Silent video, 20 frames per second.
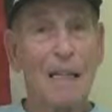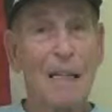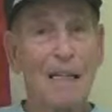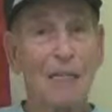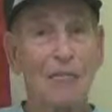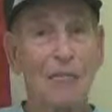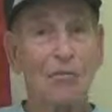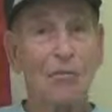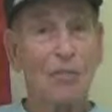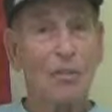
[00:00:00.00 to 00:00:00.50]

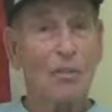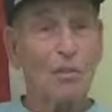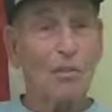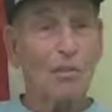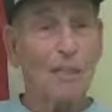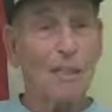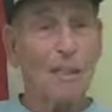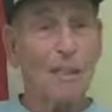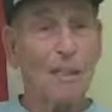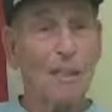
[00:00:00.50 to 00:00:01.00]
had 2
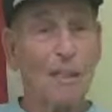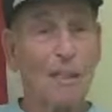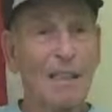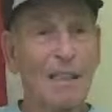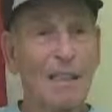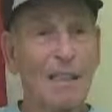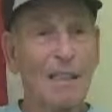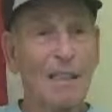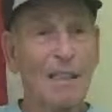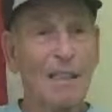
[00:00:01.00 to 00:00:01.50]
children,
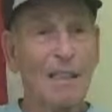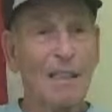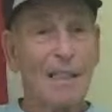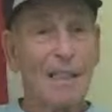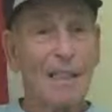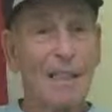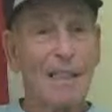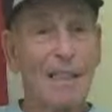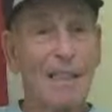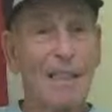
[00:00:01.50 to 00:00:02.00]

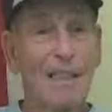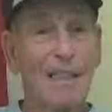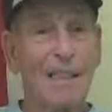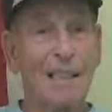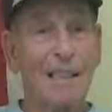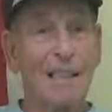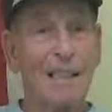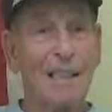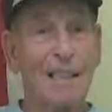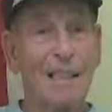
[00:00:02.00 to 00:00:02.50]

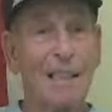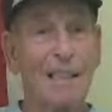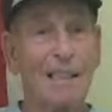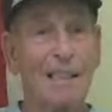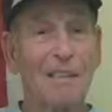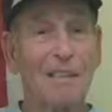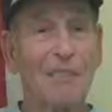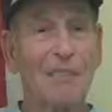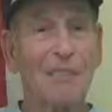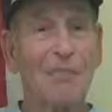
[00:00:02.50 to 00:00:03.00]
and
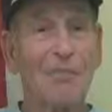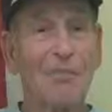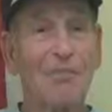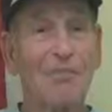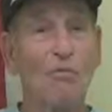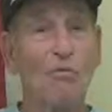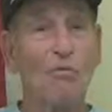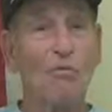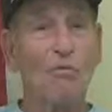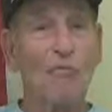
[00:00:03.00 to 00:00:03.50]

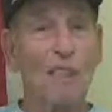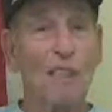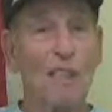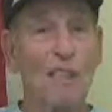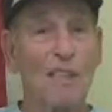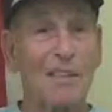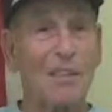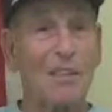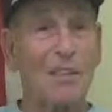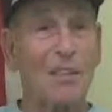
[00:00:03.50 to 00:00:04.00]

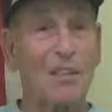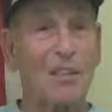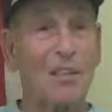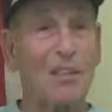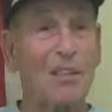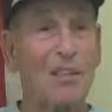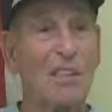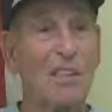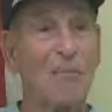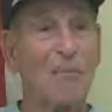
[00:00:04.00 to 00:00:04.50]
got
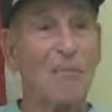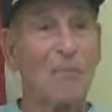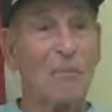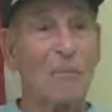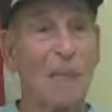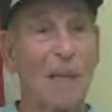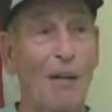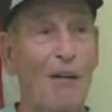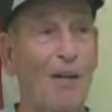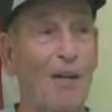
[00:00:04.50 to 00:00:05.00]
divorced,
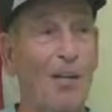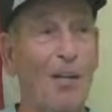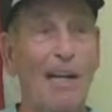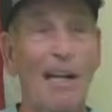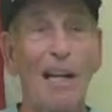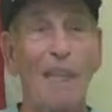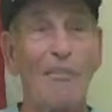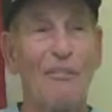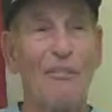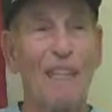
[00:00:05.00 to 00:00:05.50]

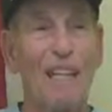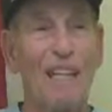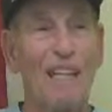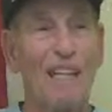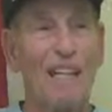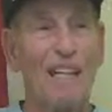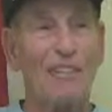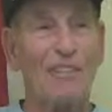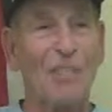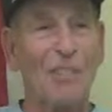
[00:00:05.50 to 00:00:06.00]
married a
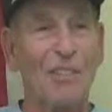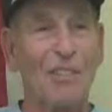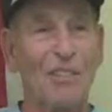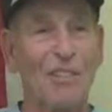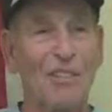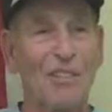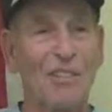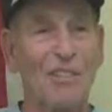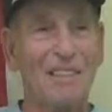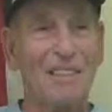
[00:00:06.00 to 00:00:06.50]
fantastic
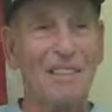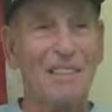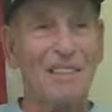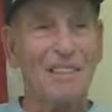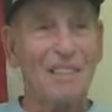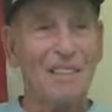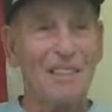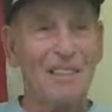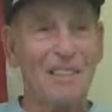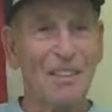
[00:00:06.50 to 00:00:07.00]
girl,
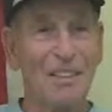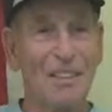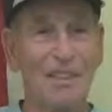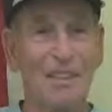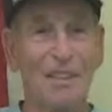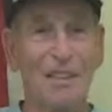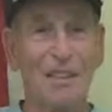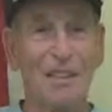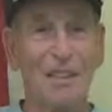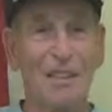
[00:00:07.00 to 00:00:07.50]

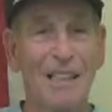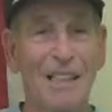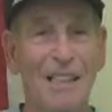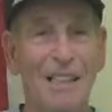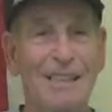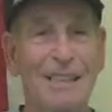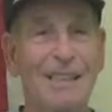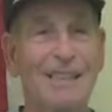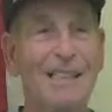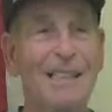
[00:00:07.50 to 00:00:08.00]
new one,
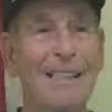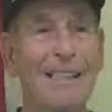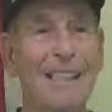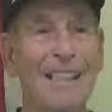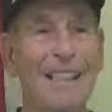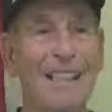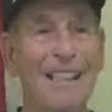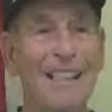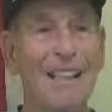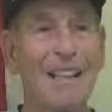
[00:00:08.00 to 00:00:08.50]

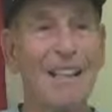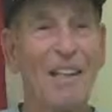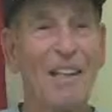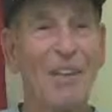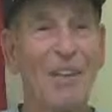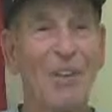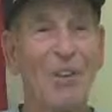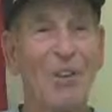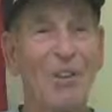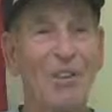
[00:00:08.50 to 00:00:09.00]
skinny,
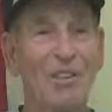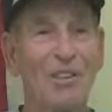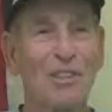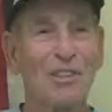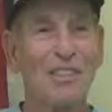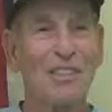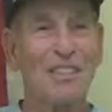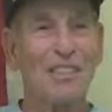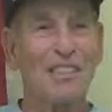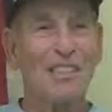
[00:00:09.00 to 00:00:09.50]

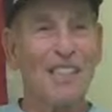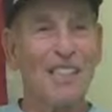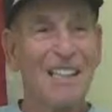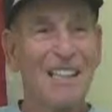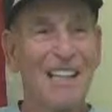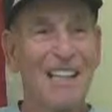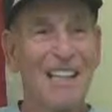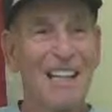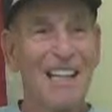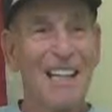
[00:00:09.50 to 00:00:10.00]
gorgeous,
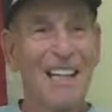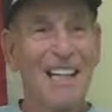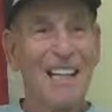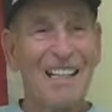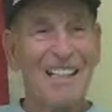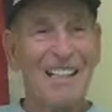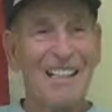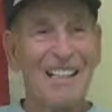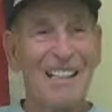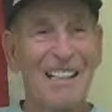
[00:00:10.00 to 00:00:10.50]

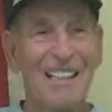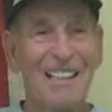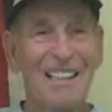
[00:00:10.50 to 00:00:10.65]
and